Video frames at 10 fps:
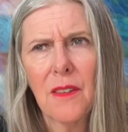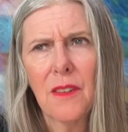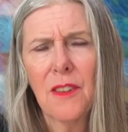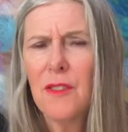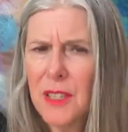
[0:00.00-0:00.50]

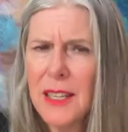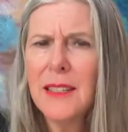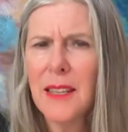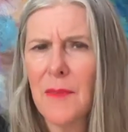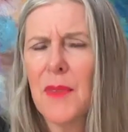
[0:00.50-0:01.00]
you see
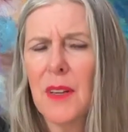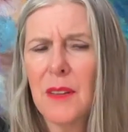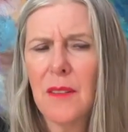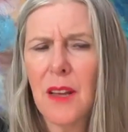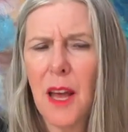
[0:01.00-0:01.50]

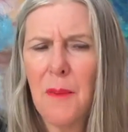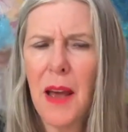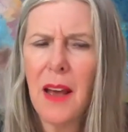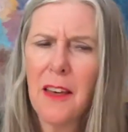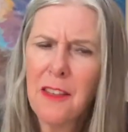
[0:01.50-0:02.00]
something
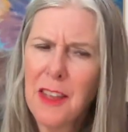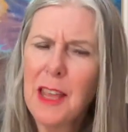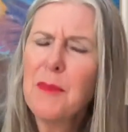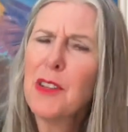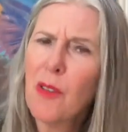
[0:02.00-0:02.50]
about a
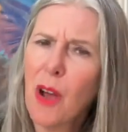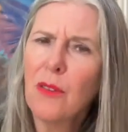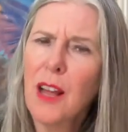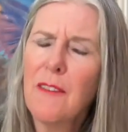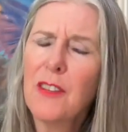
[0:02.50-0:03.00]
theme in your own
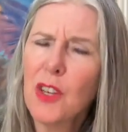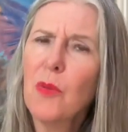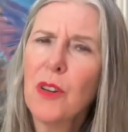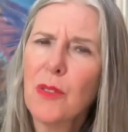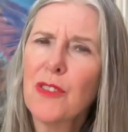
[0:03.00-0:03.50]
life that you
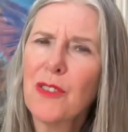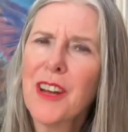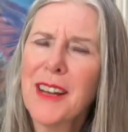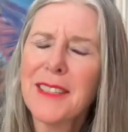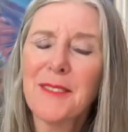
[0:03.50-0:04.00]
want to
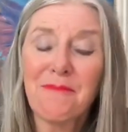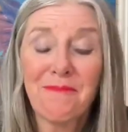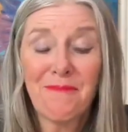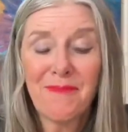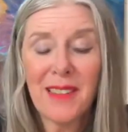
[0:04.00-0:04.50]
address.
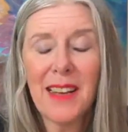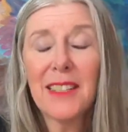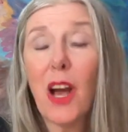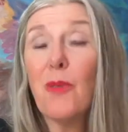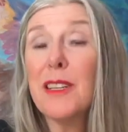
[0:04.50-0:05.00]

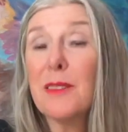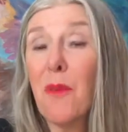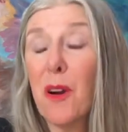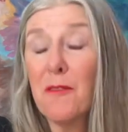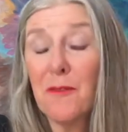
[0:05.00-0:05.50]
It's always
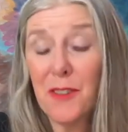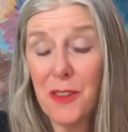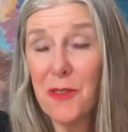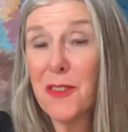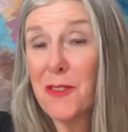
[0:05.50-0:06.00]
smart for you
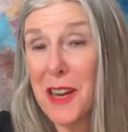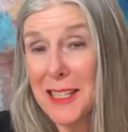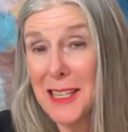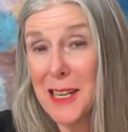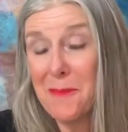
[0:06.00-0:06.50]
to
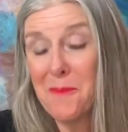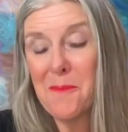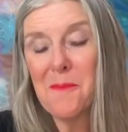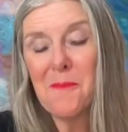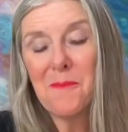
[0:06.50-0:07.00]
address them.
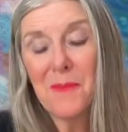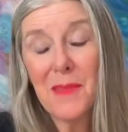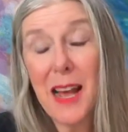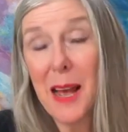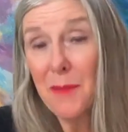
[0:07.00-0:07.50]

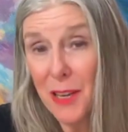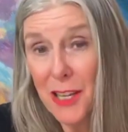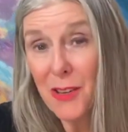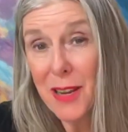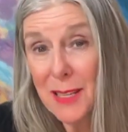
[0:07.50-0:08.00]
I'm going
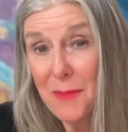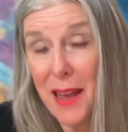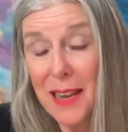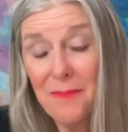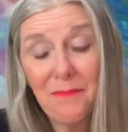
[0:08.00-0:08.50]
to address
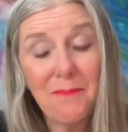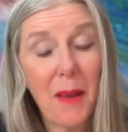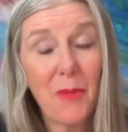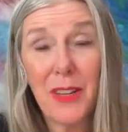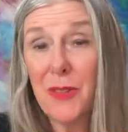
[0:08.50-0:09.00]
mine.
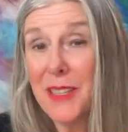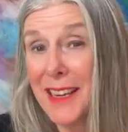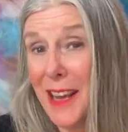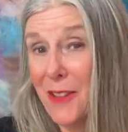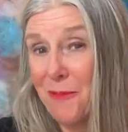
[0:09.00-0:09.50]
Maybe we can do it
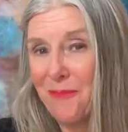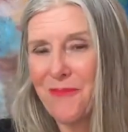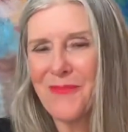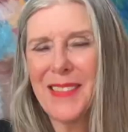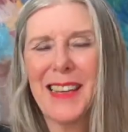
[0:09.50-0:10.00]
together.
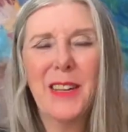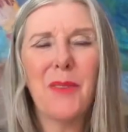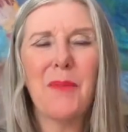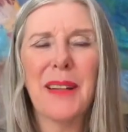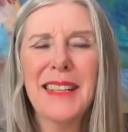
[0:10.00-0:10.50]

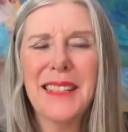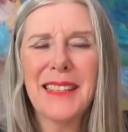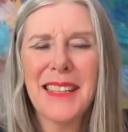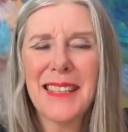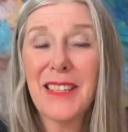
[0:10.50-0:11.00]
Anyway,
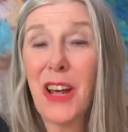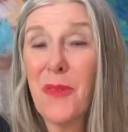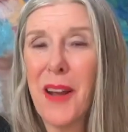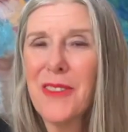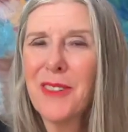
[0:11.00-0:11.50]
blessing. This is Donna
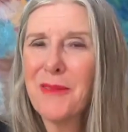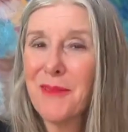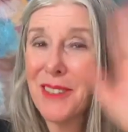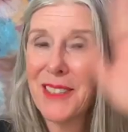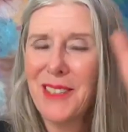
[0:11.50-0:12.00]
Reiners.
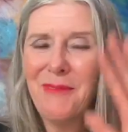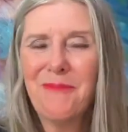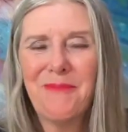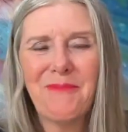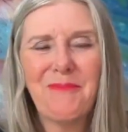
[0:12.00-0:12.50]
Till soon.
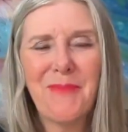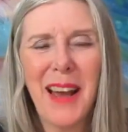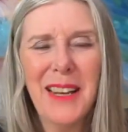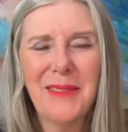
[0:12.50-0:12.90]
Bye.